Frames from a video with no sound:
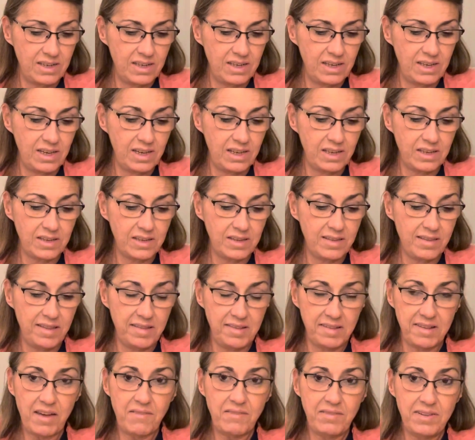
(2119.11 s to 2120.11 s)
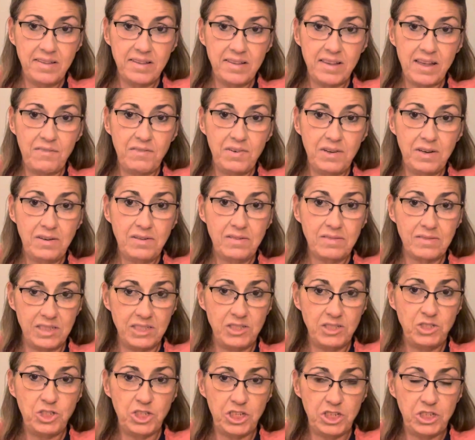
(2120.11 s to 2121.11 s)
And the 7-7, the
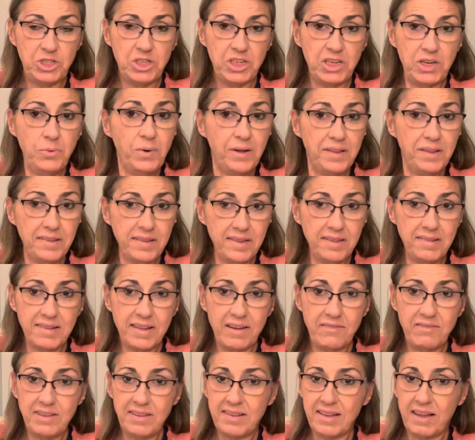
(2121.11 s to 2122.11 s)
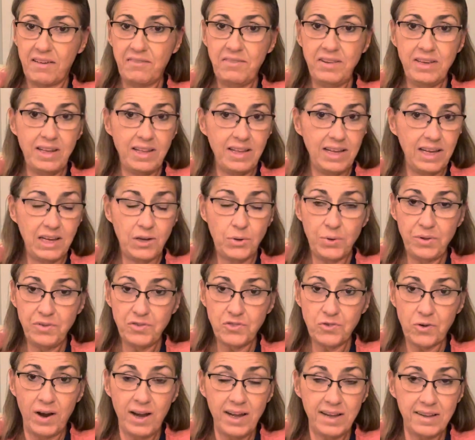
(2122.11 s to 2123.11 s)
GG was the 7-7 and equals
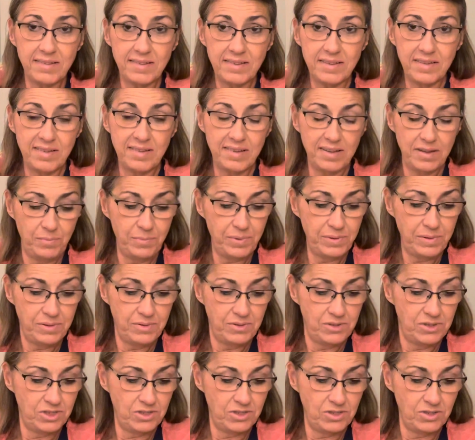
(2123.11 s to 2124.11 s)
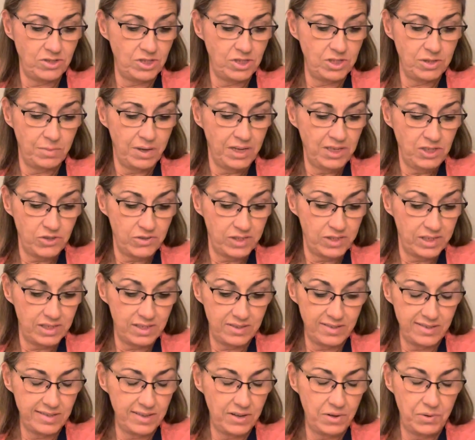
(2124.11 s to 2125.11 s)
Christ in simple gematria.
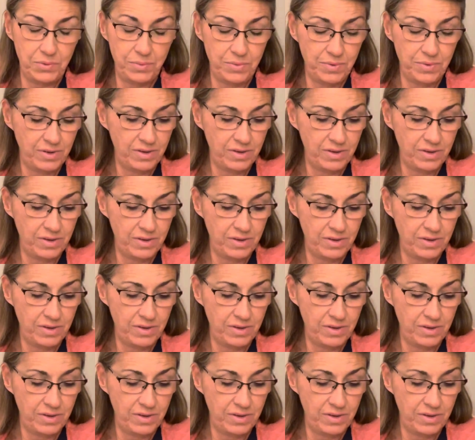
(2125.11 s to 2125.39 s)
So